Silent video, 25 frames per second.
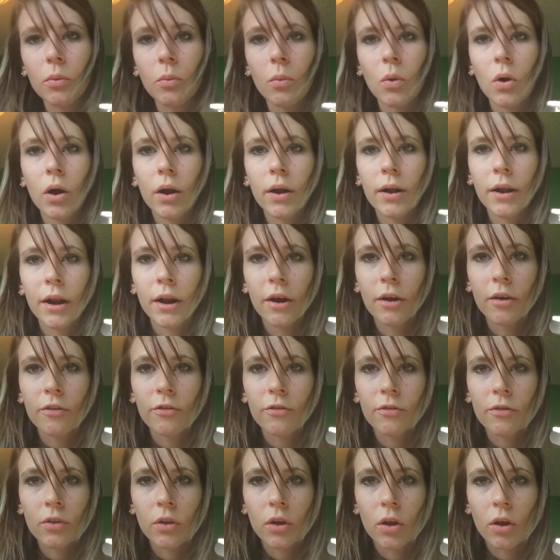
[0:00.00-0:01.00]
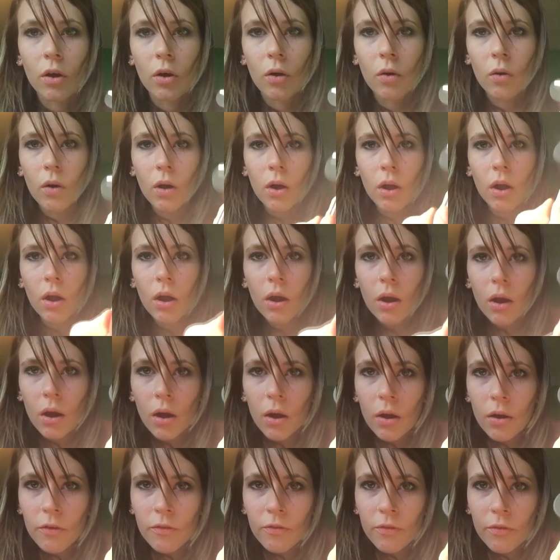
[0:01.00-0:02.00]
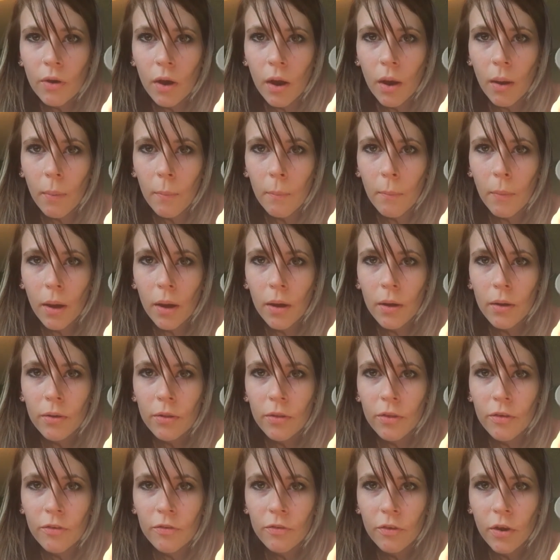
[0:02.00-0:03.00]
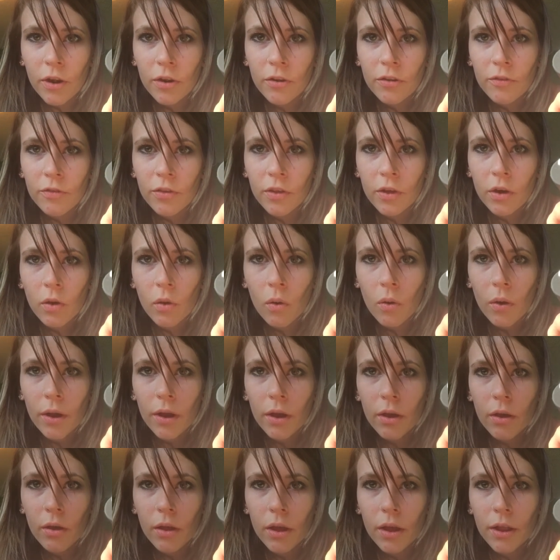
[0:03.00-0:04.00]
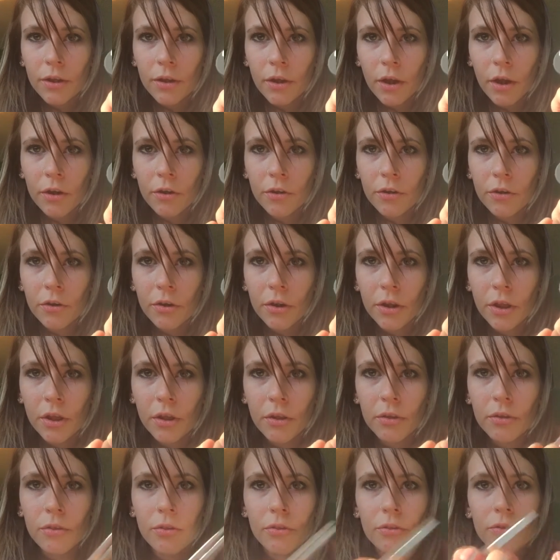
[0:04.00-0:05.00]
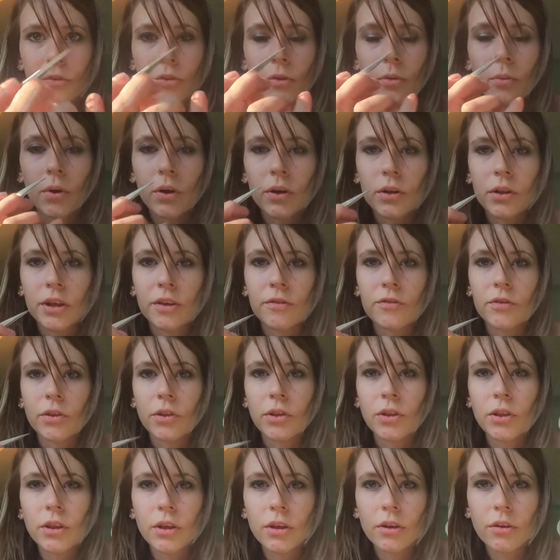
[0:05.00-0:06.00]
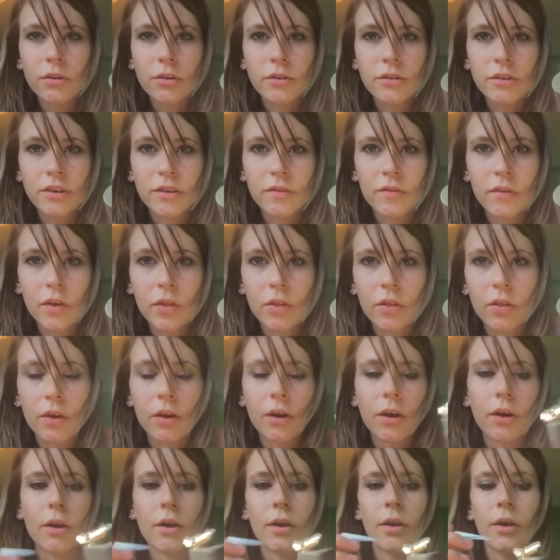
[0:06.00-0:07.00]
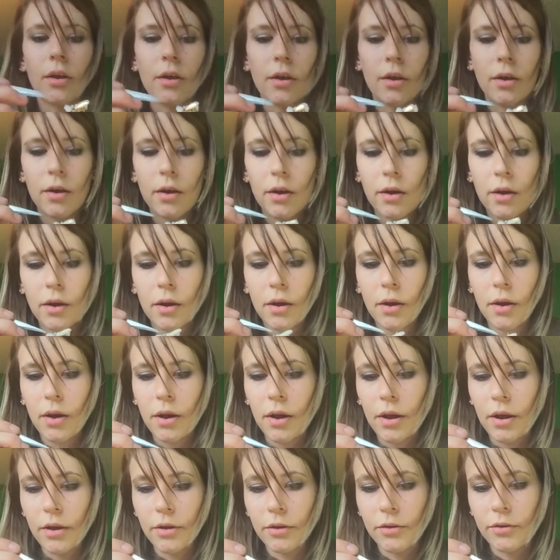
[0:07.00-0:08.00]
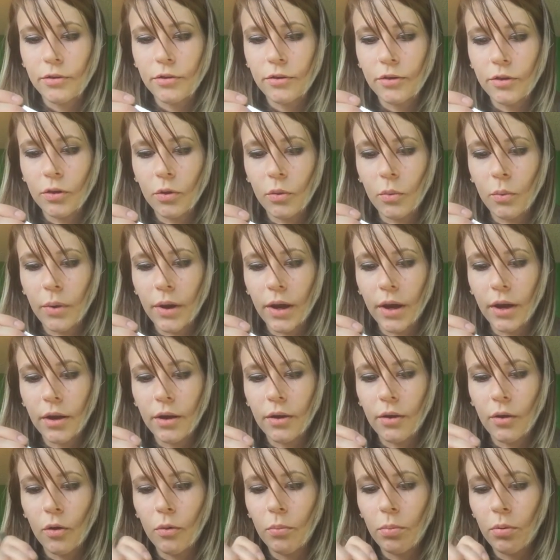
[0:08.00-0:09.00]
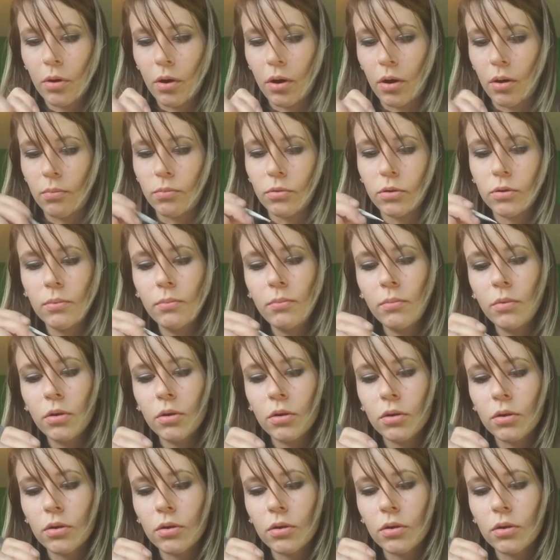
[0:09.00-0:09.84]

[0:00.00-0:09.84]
want airflow from the front of the coil and underneath, so you want to leave a little divot there. It'll still wick, no problem.